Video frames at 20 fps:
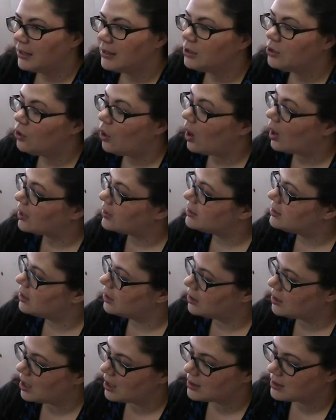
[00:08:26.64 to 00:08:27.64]
You know, I
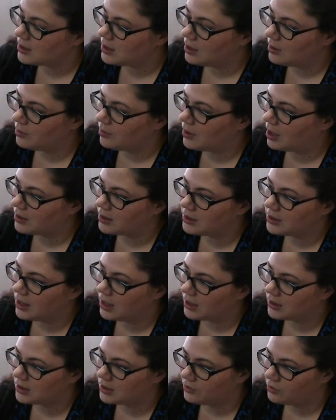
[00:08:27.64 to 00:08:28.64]
did not see him on the
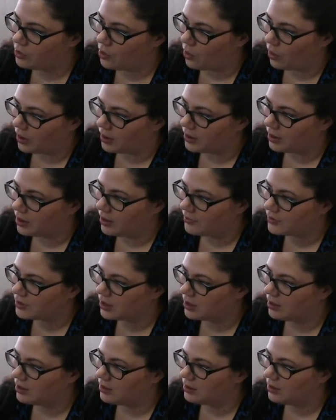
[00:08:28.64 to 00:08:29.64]
dance floor. You'll have
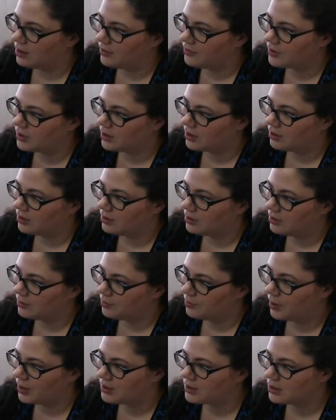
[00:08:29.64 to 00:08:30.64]
to you'll have to
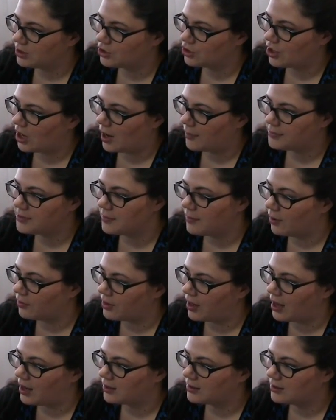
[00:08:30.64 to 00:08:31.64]
bust his chops about
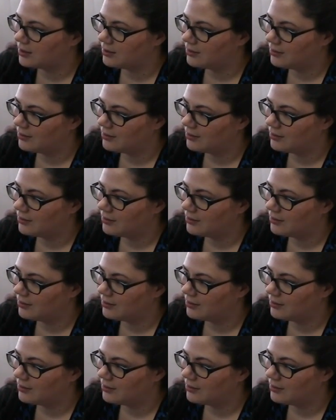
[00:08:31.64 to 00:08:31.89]
that.